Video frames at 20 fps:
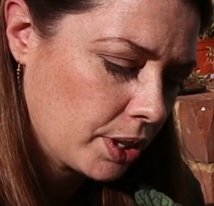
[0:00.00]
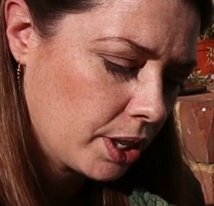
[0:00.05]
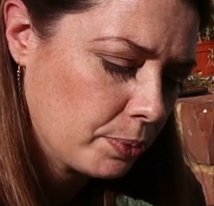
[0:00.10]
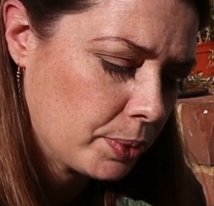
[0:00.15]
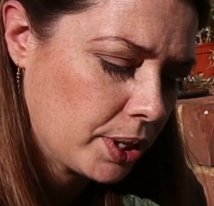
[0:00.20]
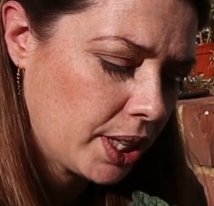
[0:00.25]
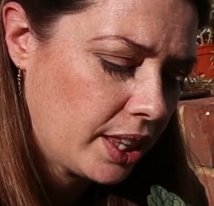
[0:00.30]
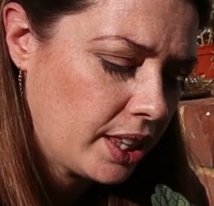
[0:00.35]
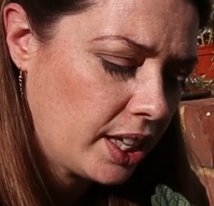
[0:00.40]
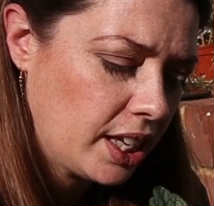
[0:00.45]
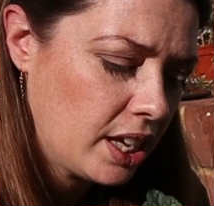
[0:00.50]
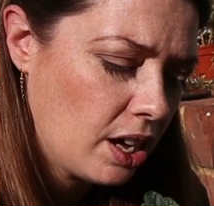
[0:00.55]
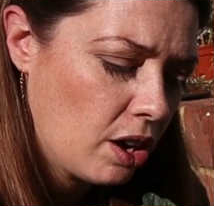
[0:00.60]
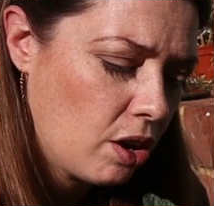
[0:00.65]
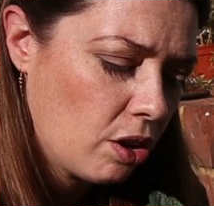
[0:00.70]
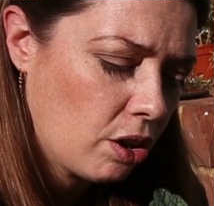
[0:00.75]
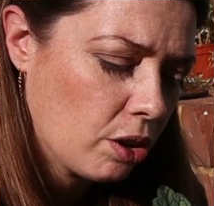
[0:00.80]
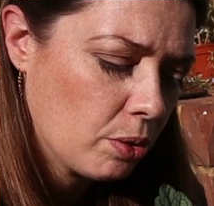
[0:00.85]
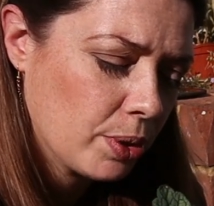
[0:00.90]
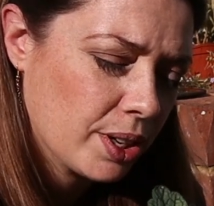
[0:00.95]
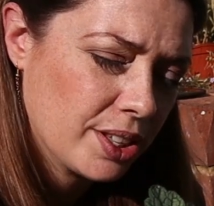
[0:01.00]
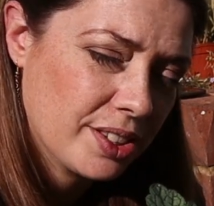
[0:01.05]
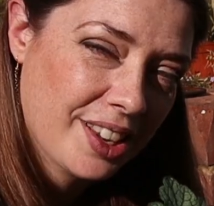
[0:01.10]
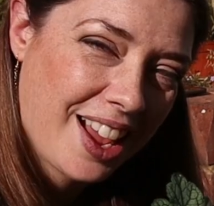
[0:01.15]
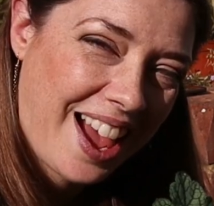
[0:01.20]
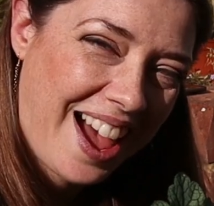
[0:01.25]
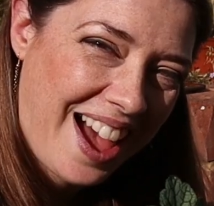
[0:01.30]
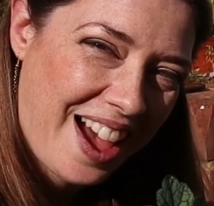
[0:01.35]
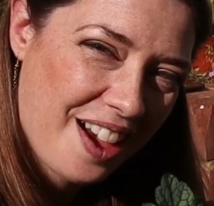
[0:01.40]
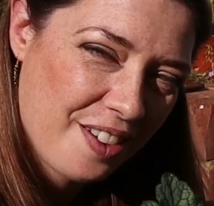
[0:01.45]
and then the younger ones
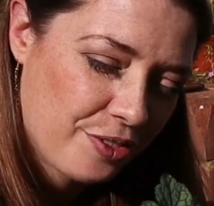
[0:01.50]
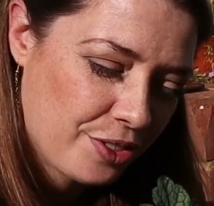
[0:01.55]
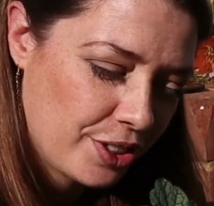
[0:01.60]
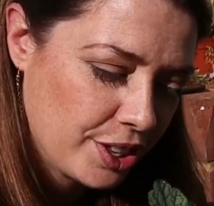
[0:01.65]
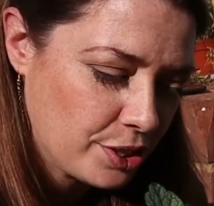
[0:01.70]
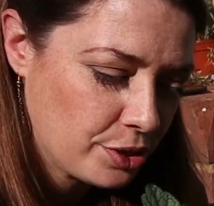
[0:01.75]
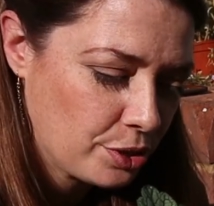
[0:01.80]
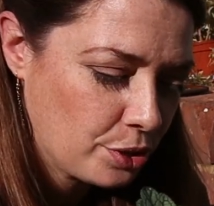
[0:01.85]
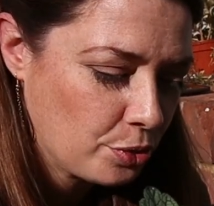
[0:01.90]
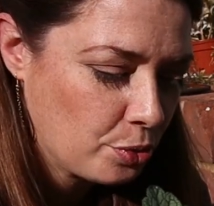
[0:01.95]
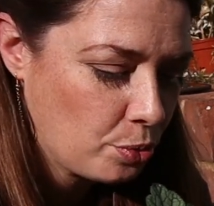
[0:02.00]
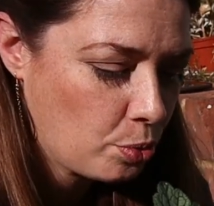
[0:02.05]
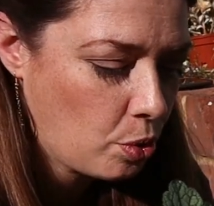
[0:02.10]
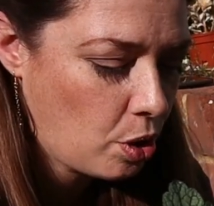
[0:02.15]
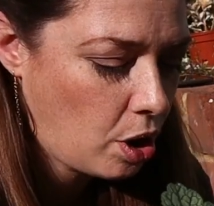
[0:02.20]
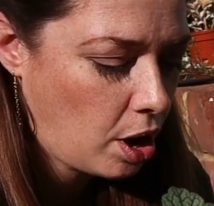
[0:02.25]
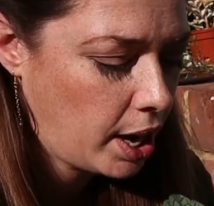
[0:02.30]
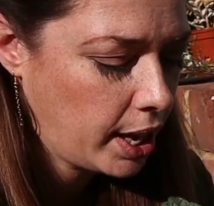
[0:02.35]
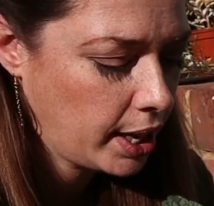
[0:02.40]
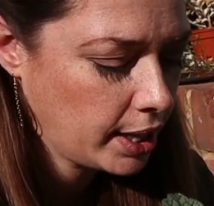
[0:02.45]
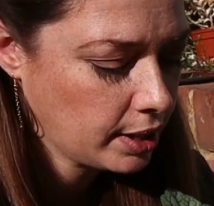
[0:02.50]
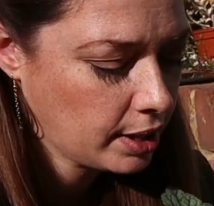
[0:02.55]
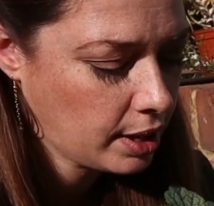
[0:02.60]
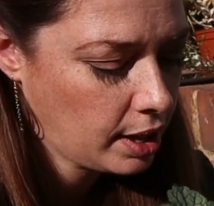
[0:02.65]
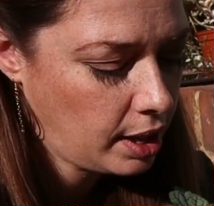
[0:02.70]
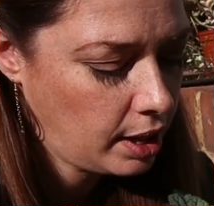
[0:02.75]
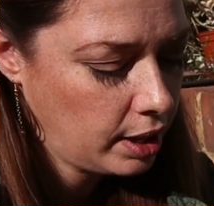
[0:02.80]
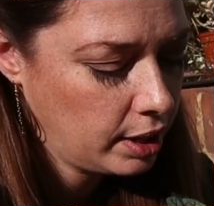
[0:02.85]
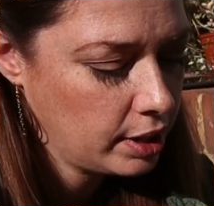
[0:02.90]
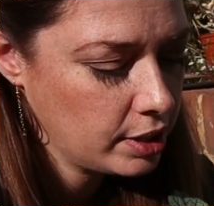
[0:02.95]
have this sort of wine
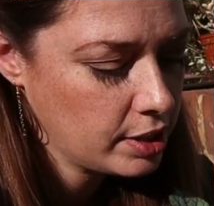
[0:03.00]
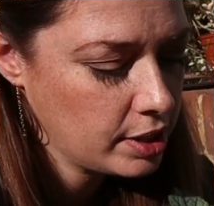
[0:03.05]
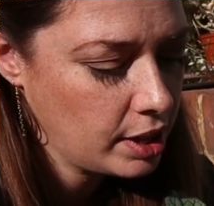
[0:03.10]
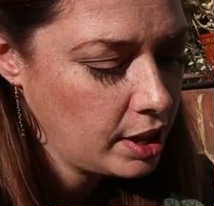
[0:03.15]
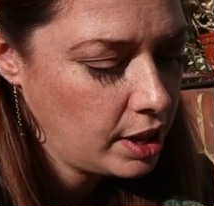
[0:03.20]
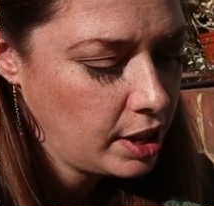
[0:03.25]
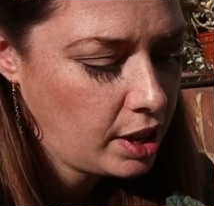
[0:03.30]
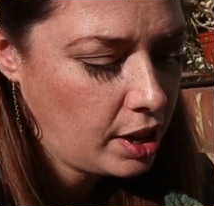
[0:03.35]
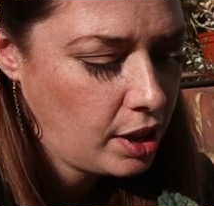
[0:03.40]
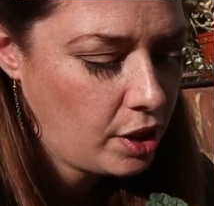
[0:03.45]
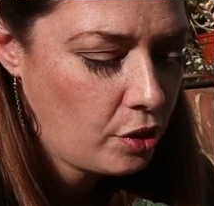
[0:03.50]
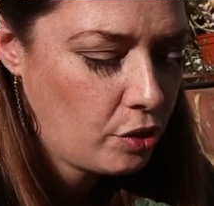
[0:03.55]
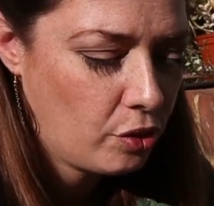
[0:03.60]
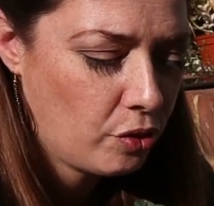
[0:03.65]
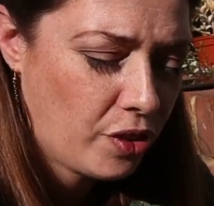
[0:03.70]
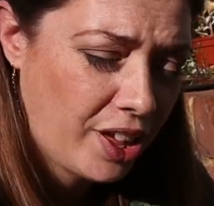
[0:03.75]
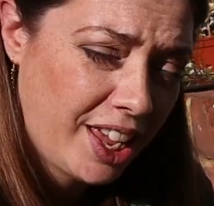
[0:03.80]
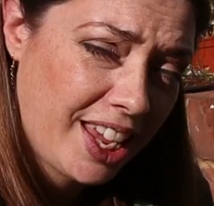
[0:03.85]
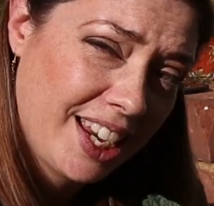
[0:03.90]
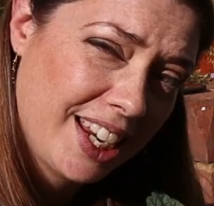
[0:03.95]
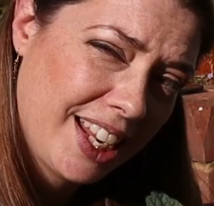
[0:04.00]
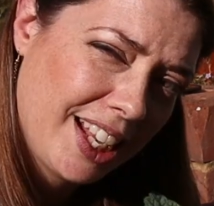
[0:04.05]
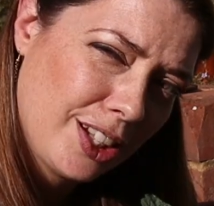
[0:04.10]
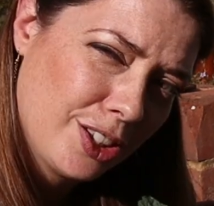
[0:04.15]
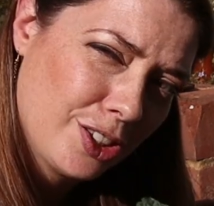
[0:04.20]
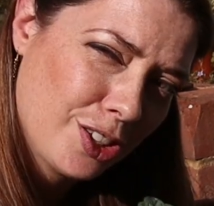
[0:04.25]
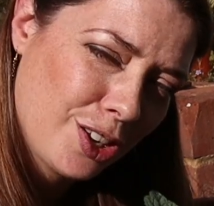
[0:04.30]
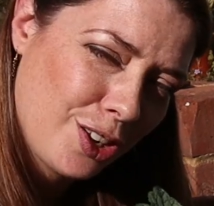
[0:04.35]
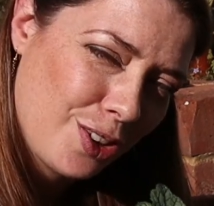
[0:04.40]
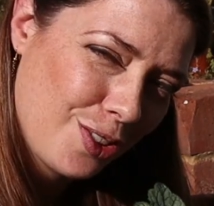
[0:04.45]
coloured veining
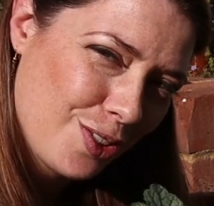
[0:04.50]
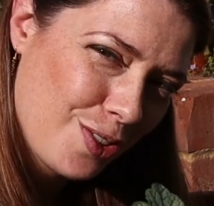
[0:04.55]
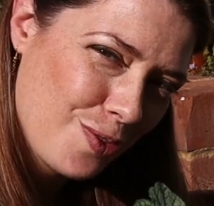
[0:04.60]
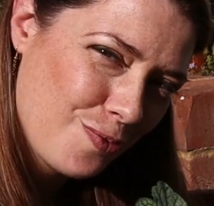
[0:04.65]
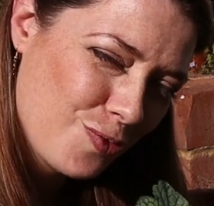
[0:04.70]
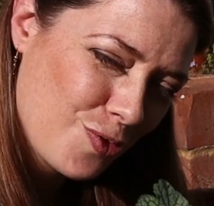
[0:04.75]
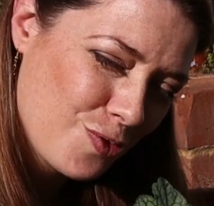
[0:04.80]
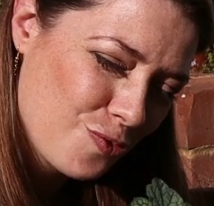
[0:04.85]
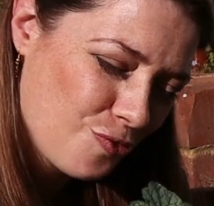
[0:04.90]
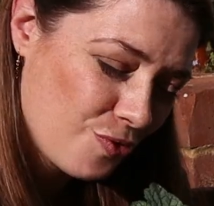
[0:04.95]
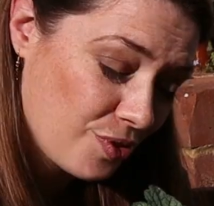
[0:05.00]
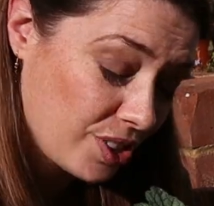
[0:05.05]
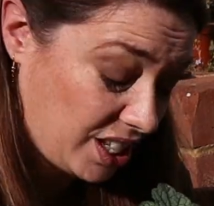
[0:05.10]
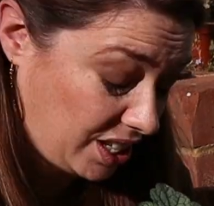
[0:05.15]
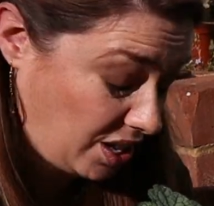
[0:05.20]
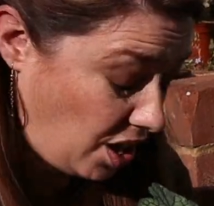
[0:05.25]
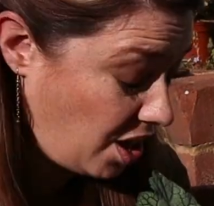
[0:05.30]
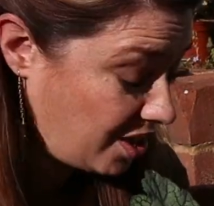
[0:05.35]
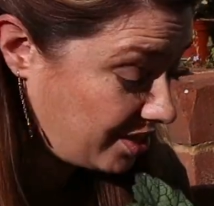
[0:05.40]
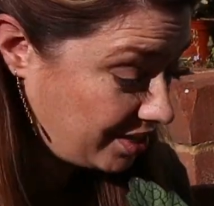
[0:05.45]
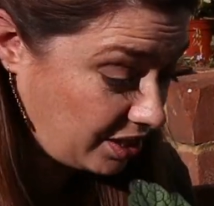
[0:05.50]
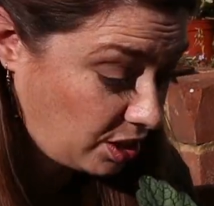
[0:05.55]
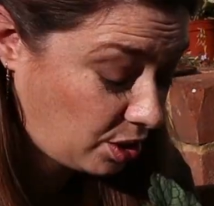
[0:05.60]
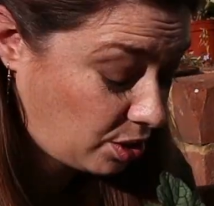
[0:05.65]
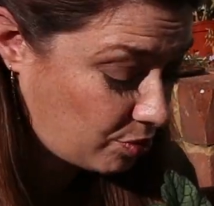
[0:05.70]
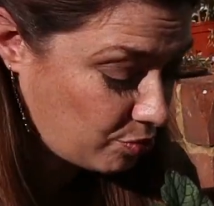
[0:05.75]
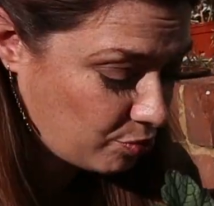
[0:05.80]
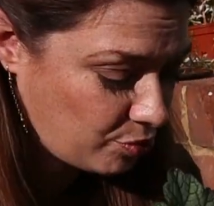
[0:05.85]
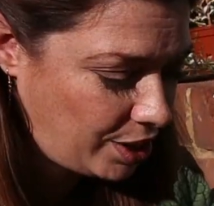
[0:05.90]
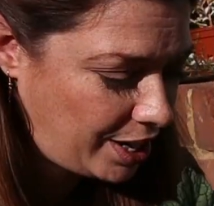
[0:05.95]
to them. It's
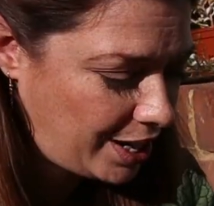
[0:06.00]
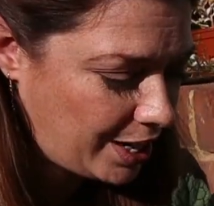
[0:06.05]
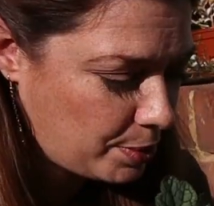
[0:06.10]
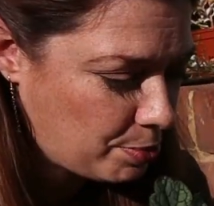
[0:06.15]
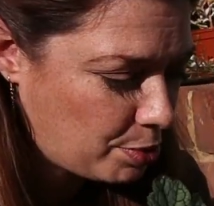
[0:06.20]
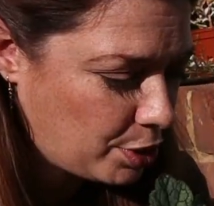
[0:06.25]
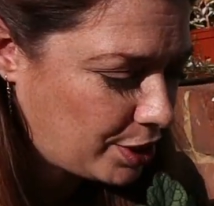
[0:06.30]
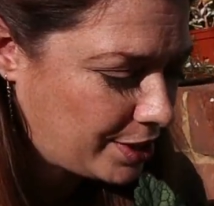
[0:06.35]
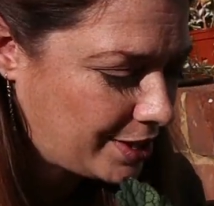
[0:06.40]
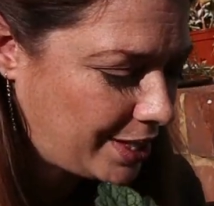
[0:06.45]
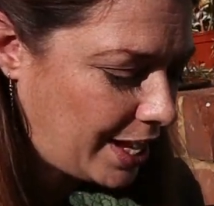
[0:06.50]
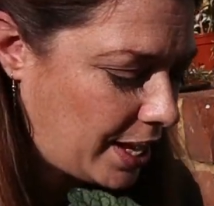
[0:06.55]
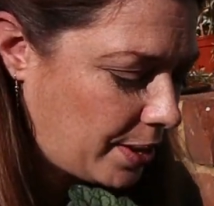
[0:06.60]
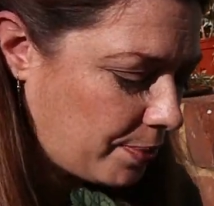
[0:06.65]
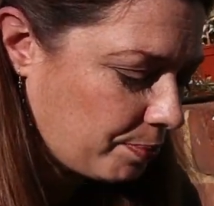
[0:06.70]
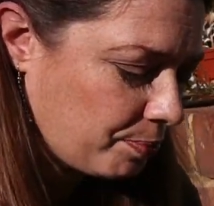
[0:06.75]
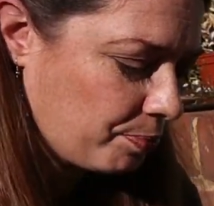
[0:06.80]
really pretty.